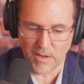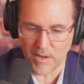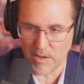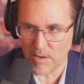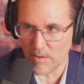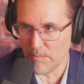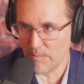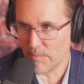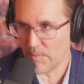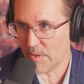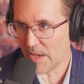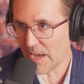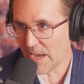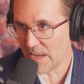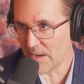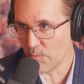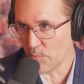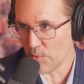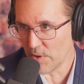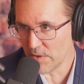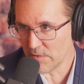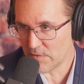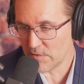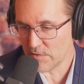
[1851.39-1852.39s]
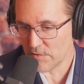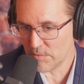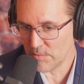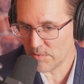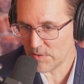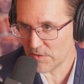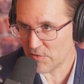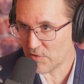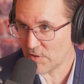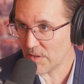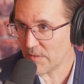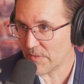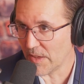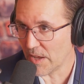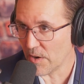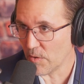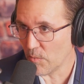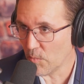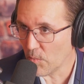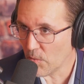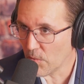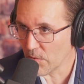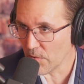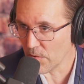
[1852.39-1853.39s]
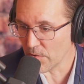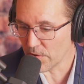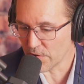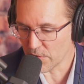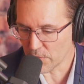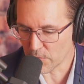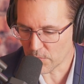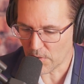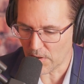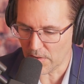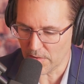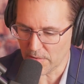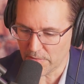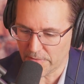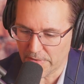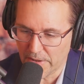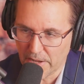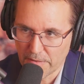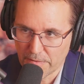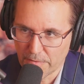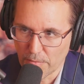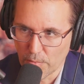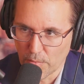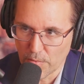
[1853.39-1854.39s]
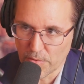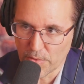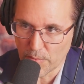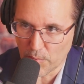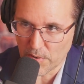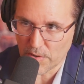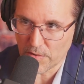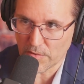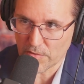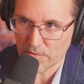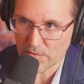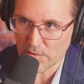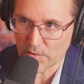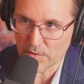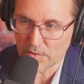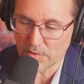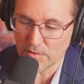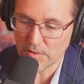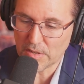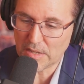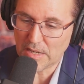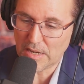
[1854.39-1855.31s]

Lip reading: And once you achieve that award, you qualify for the Winner's Circle.